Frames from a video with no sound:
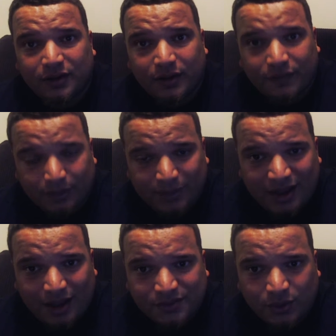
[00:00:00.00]
for Black
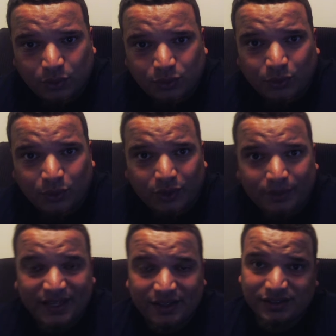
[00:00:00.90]
Ops Cold War,
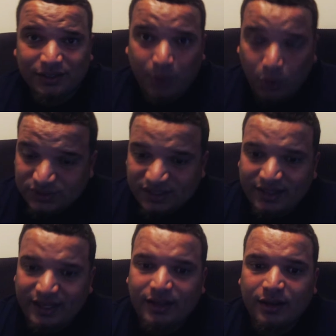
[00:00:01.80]
because
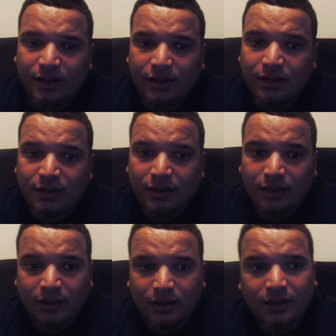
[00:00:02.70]
supposedly
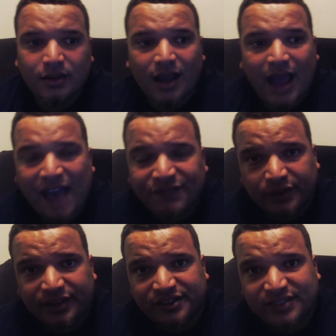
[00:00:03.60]
after
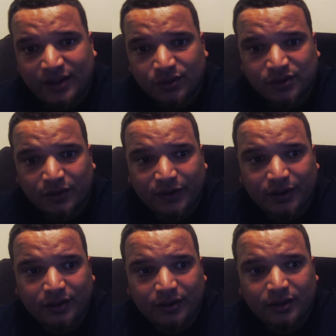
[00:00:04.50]
their cycle's over,
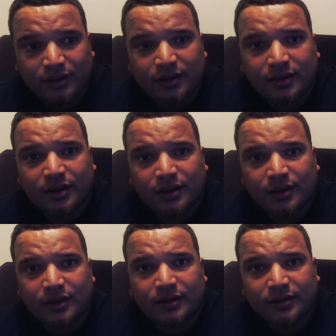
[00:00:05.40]

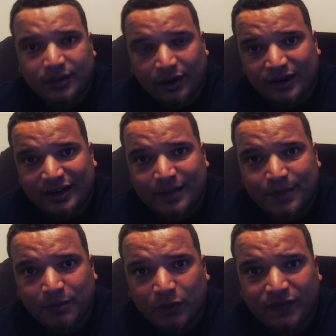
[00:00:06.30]
they're going to keep
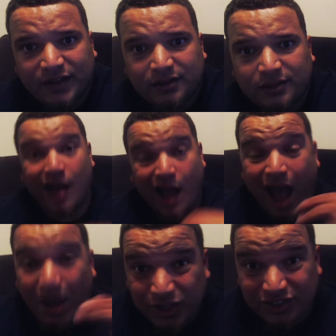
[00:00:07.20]
it moving. I
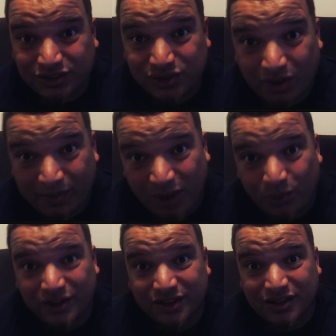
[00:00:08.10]
wanted to talk about
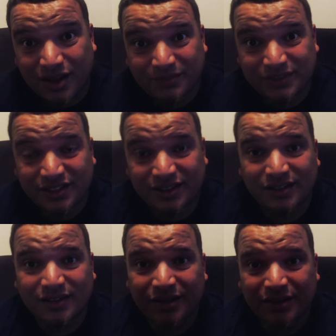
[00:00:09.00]
what could come to
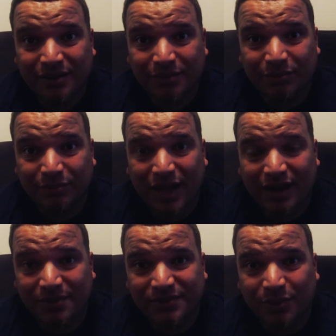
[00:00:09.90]
Black
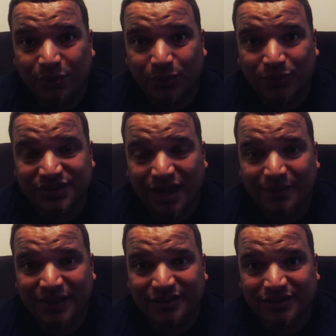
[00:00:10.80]
Ops Cold War
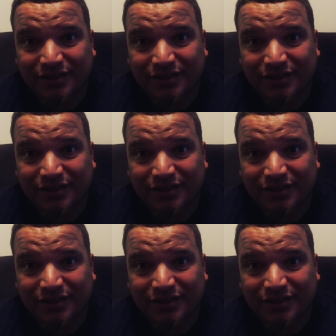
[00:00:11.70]
Zombies,